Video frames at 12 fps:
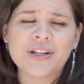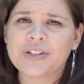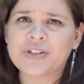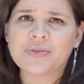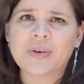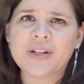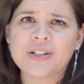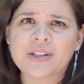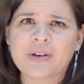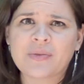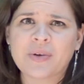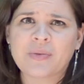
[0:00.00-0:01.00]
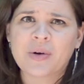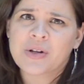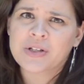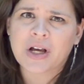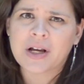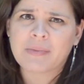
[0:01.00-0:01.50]
situation that we want to
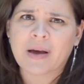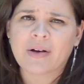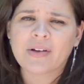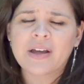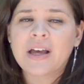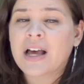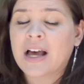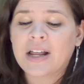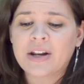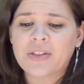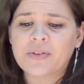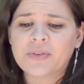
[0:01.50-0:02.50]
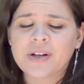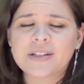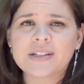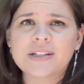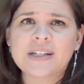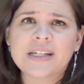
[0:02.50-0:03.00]
talk about. Another
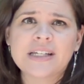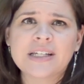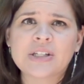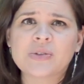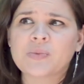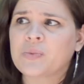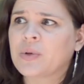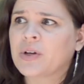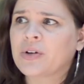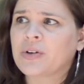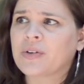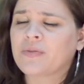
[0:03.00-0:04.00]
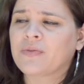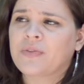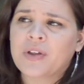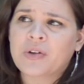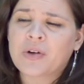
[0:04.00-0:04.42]
reason is we feel